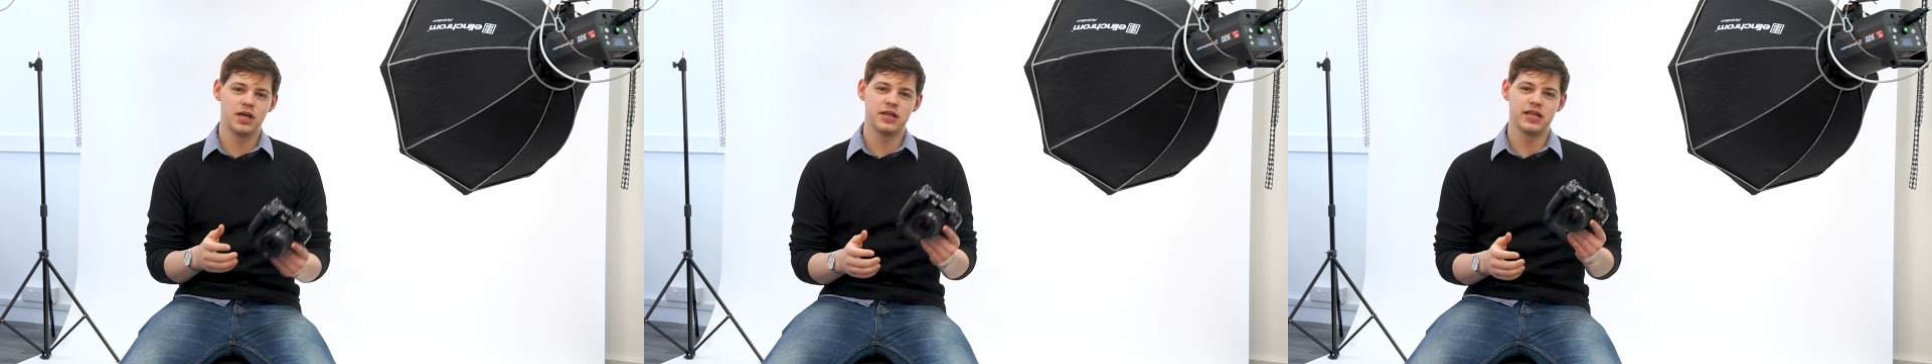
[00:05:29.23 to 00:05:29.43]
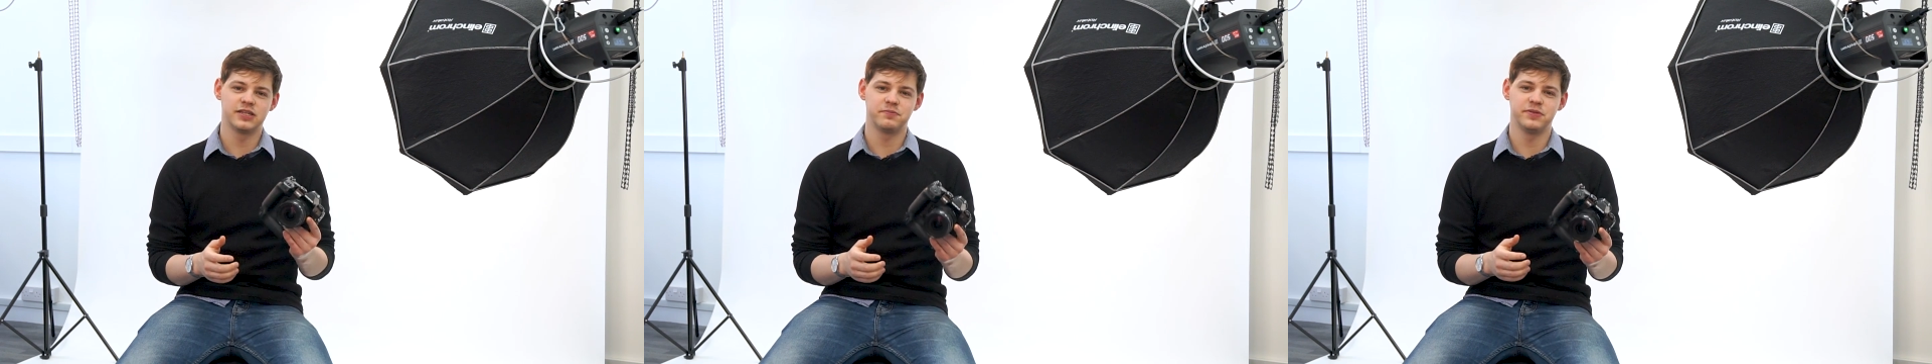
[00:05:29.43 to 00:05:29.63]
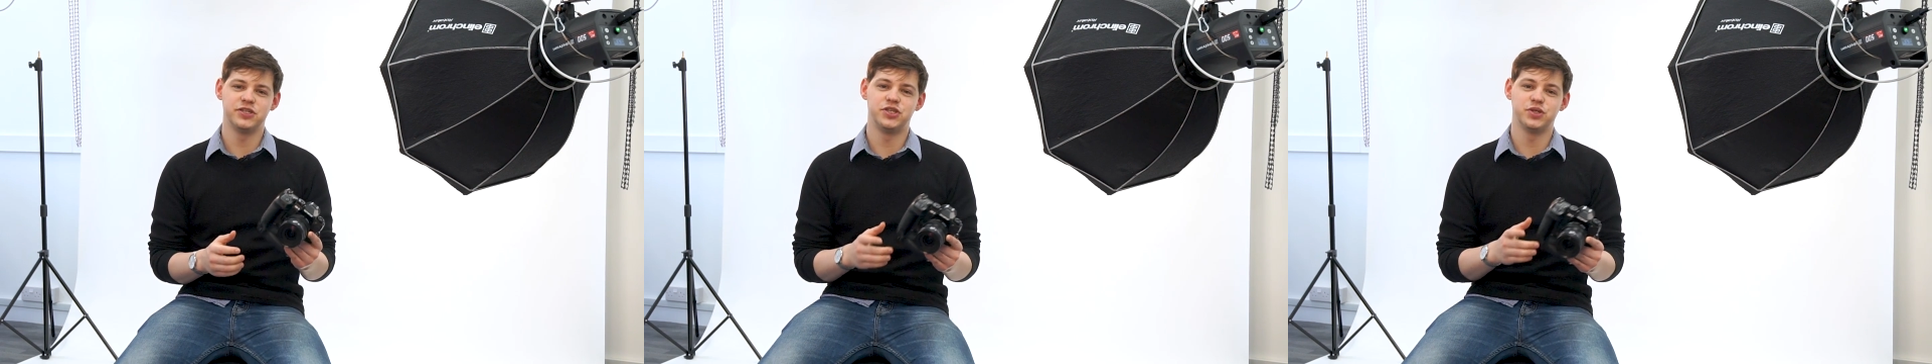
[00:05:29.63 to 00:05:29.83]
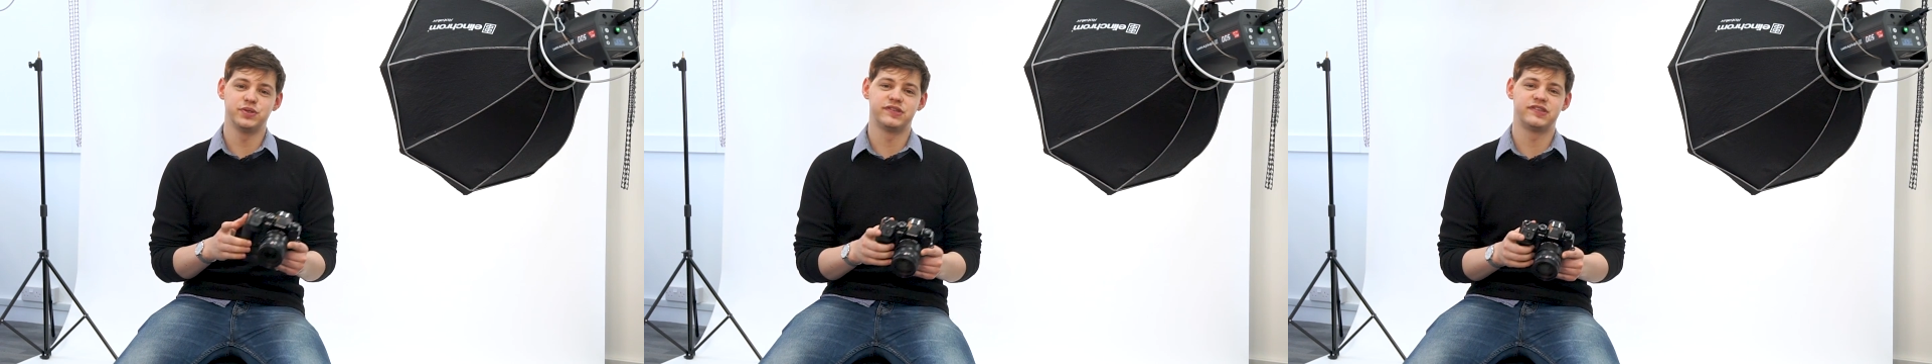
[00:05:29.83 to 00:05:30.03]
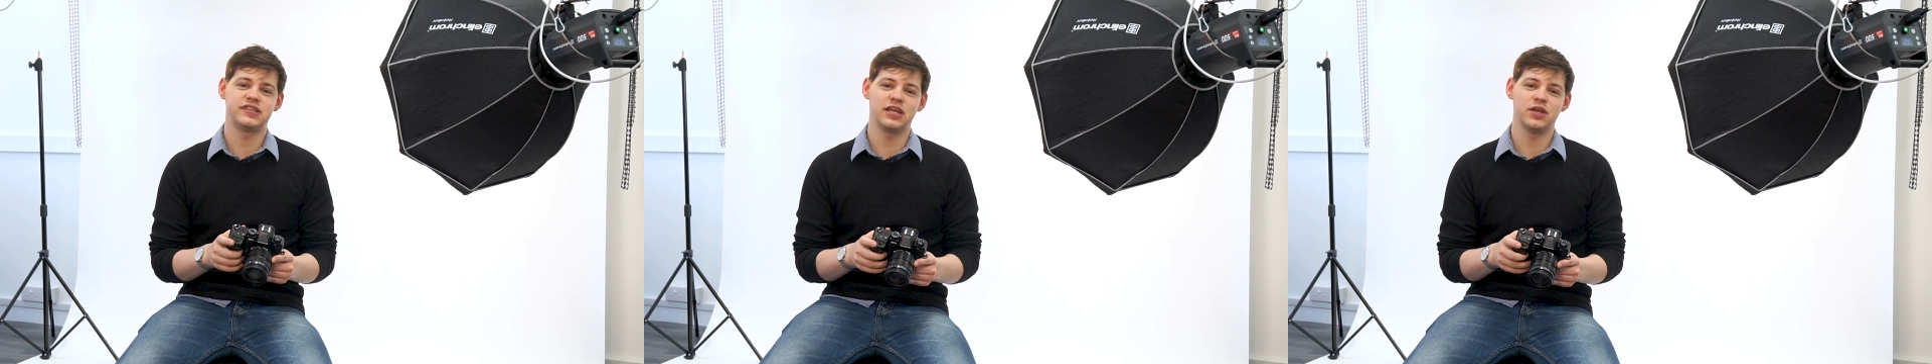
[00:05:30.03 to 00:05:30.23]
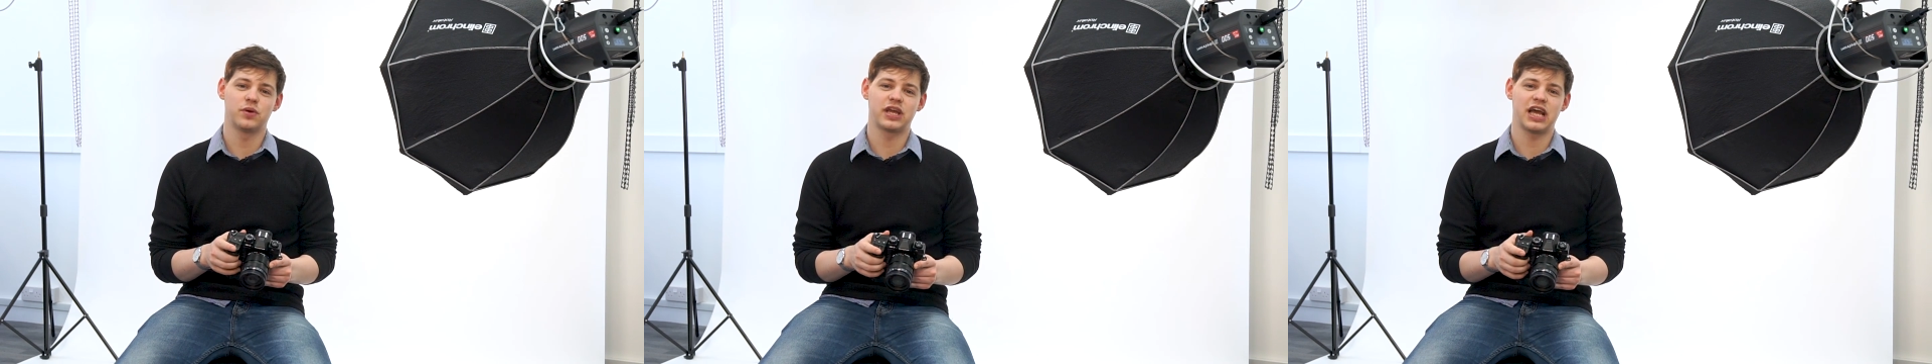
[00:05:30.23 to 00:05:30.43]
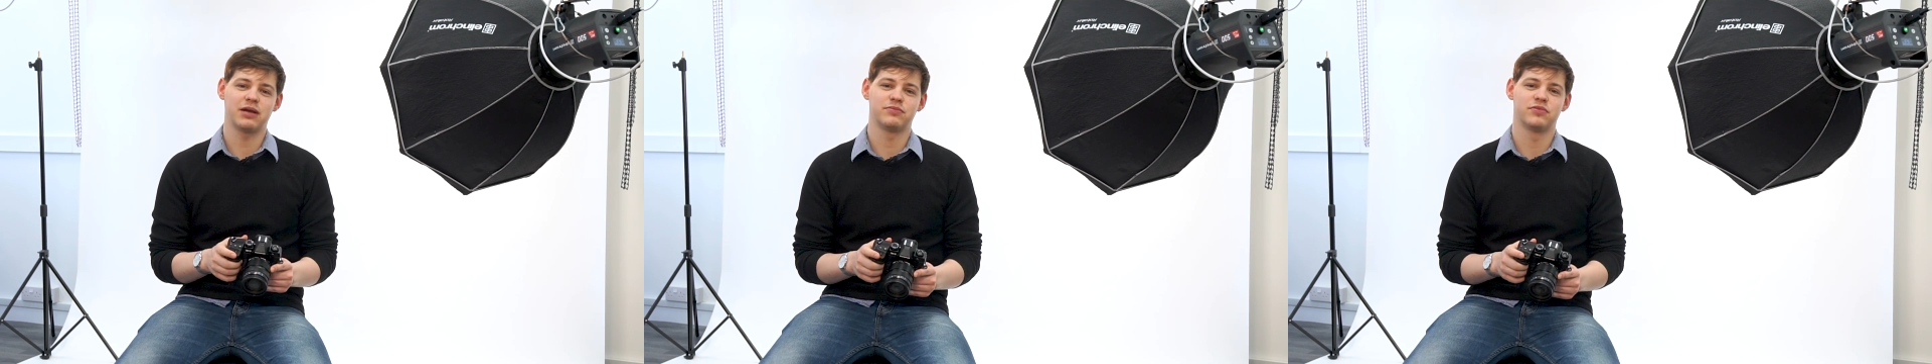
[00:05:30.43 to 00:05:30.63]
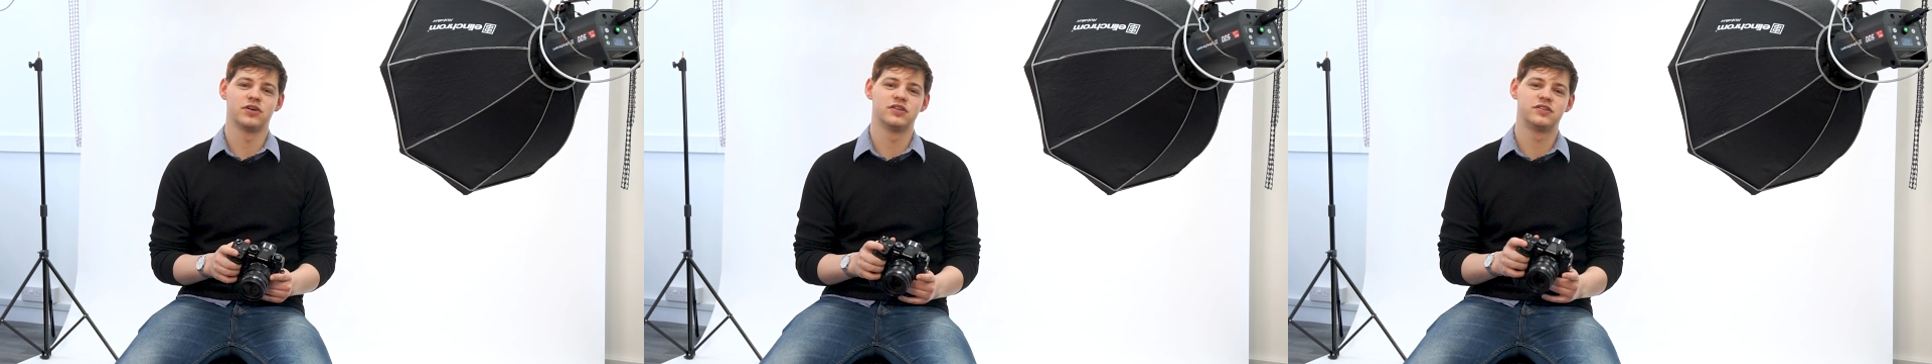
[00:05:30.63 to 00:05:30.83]
This means you can set your
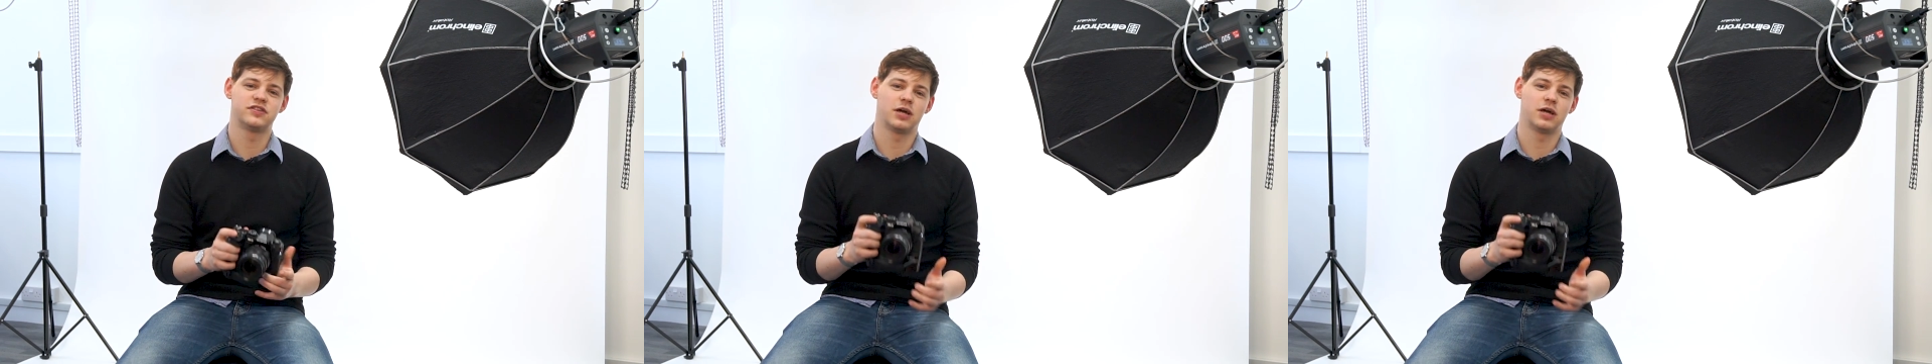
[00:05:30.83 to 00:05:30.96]
camera